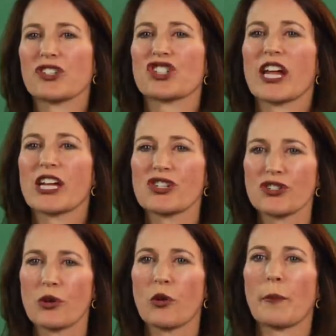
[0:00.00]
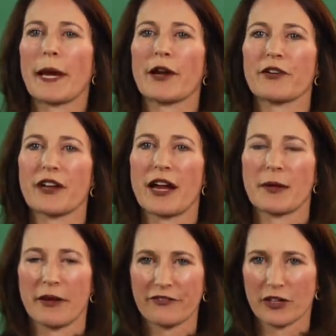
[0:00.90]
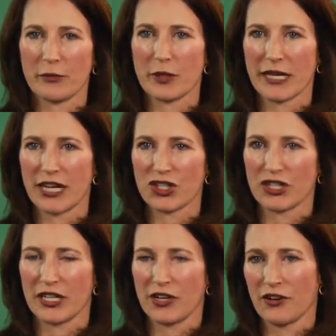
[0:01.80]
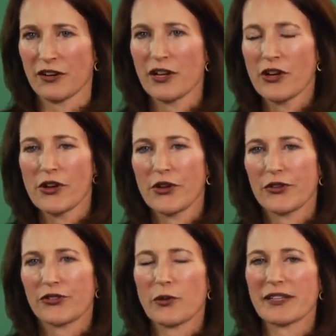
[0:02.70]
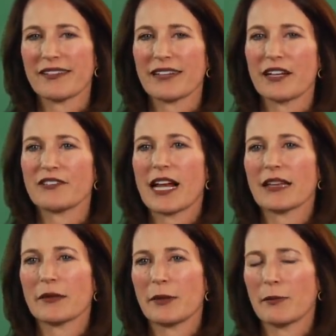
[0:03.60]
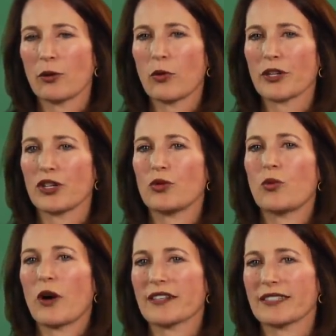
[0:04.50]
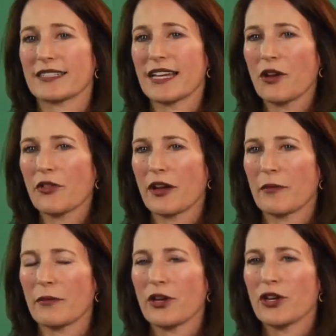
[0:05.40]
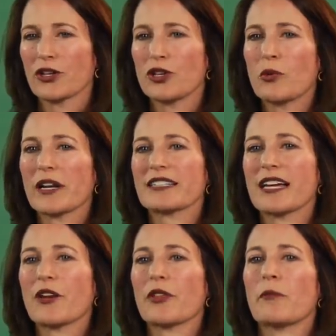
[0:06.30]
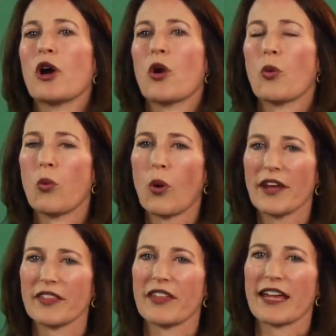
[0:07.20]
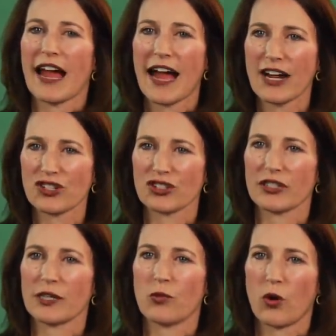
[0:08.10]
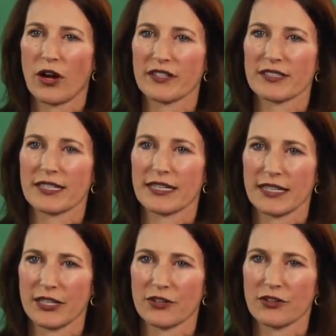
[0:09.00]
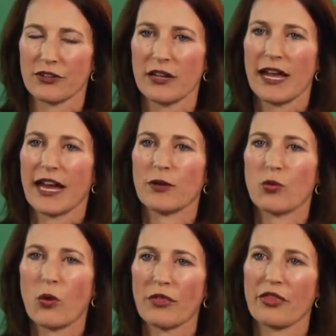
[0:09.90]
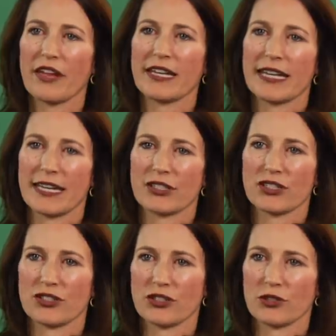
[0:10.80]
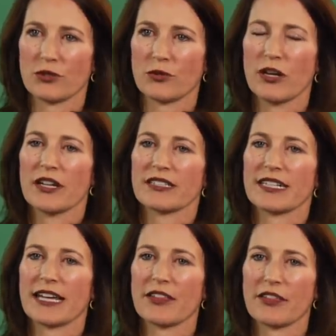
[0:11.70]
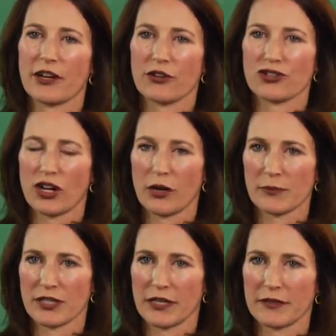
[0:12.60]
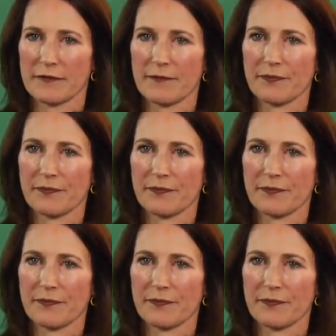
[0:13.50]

to change the whole paradigm of communication here. So instead of telling people what you want to tell them, you want to tell them what they actually want to hear and what they need to do to get their job done.